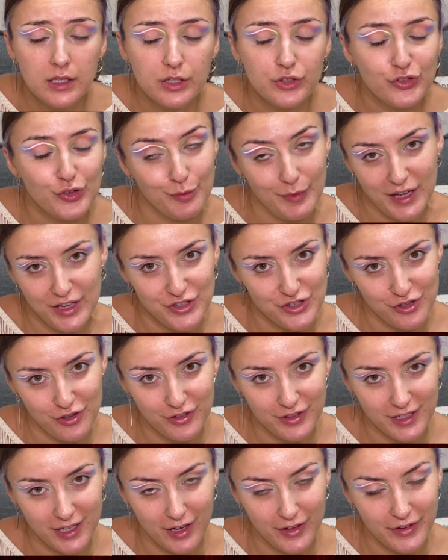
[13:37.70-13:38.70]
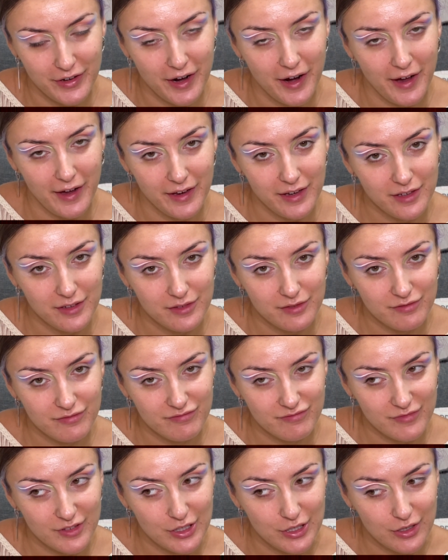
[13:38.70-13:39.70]
to match it on the other eye.
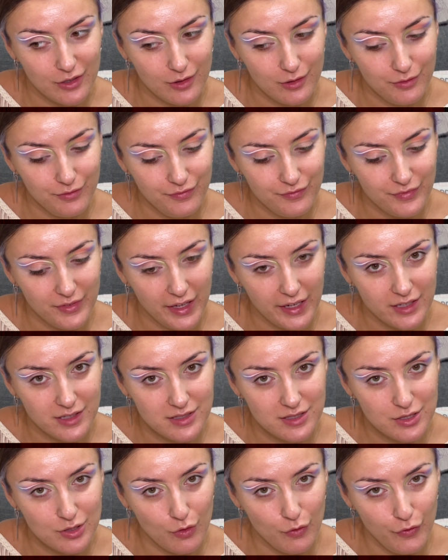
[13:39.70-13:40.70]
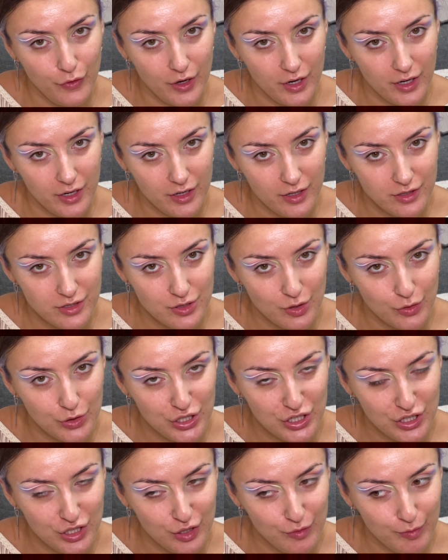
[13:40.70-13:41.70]
You know, like so far so
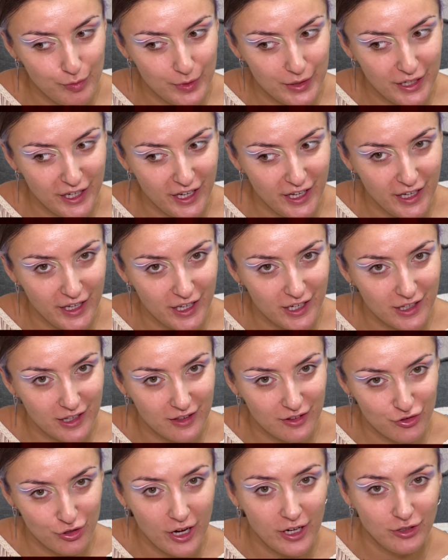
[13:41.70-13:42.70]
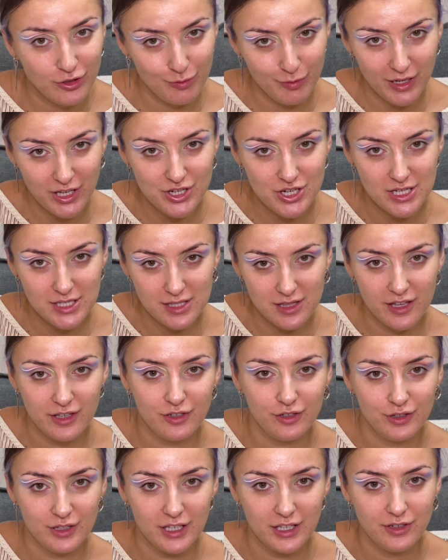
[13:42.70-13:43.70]
good, but trying to match this line
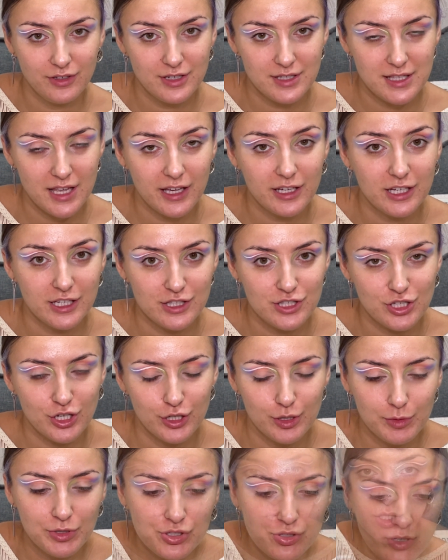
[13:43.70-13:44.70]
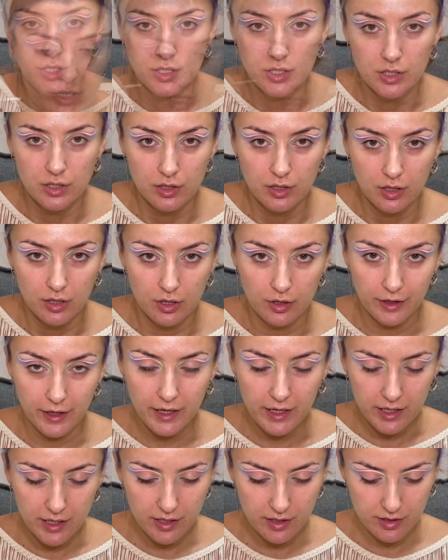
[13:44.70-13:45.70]
on the other side is gonna be tricky.
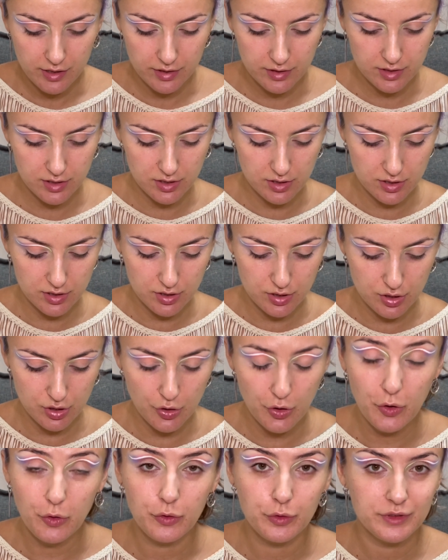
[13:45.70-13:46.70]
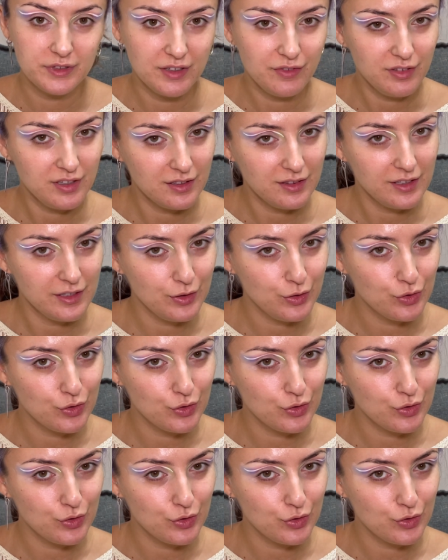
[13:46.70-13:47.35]
Okay, so definitely